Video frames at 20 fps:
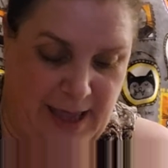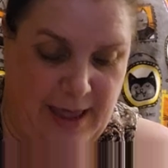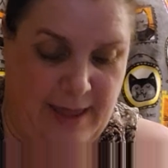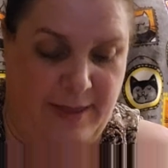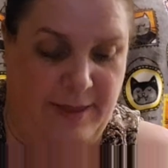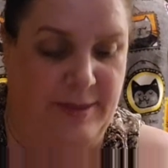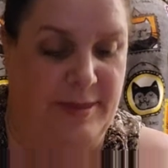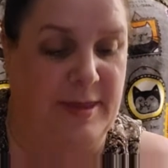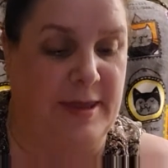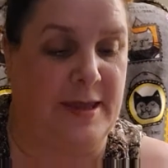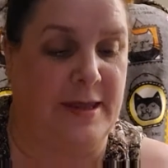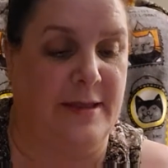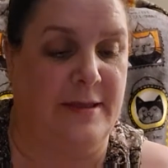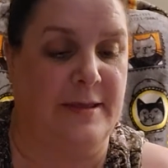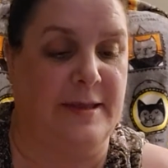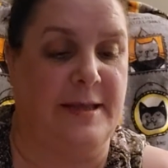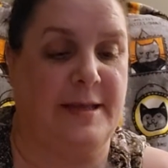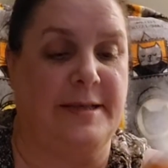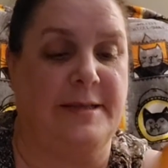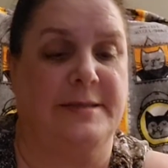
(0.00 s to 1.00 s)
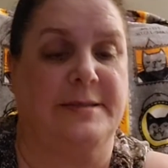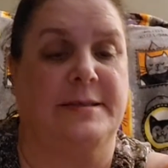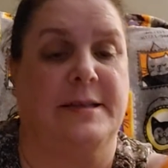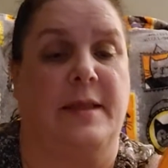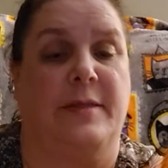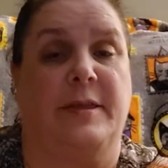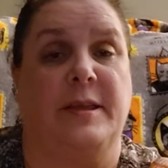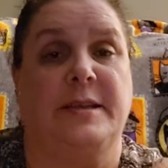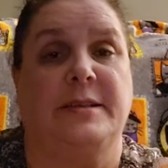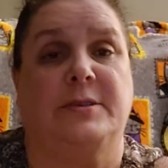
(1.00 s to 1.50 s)
Then
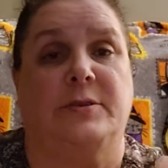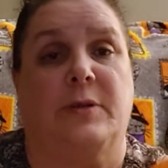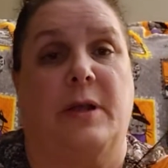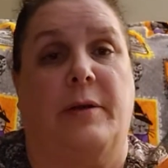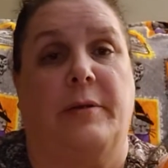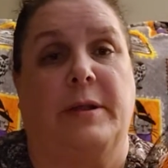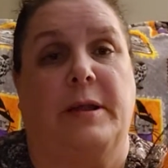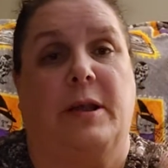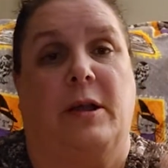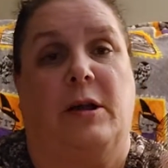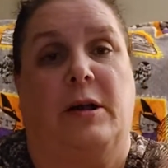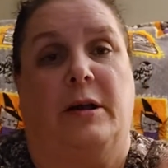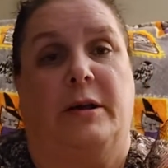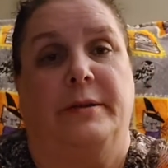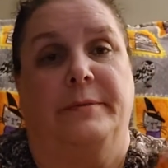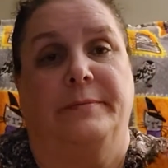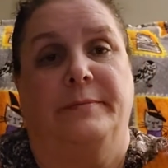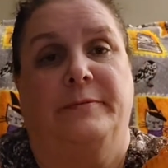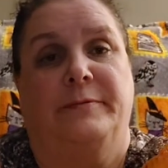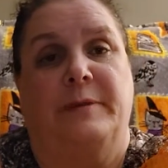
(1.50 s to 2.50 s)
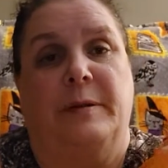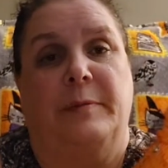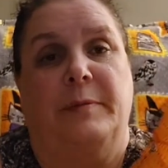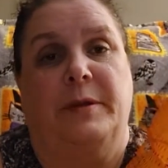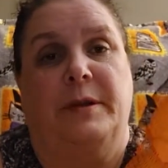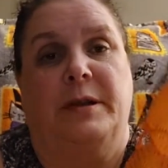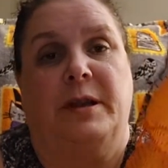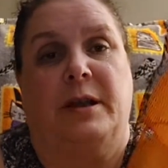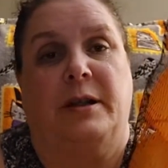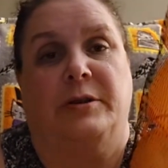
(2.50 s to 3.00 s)
these are already gone from
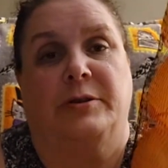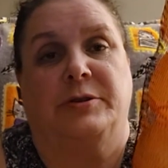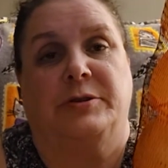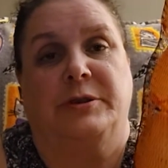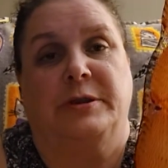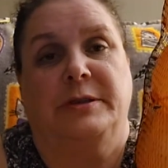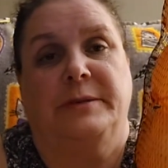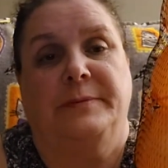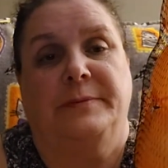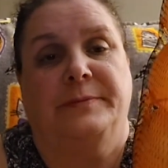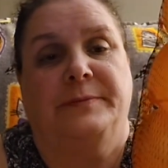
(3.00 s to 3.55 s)
the Dollar Tree.